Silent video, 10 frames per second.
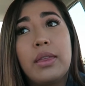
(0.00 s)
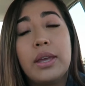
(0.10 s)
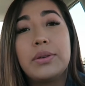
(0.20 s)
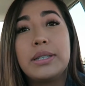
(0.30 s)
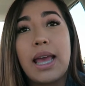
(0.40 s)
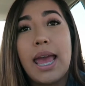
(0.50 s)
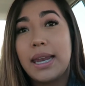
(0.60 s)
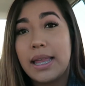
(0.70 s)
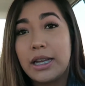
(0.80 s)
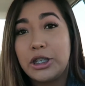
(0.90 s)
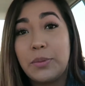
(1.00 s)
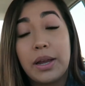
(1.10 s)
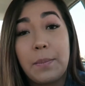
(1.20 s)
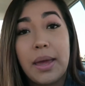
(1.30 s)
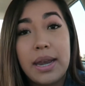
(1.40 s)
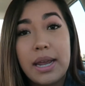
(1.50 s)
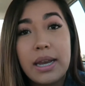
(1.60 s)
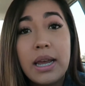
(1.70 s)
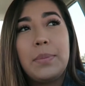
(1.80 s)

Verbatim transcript: there was any like she recommended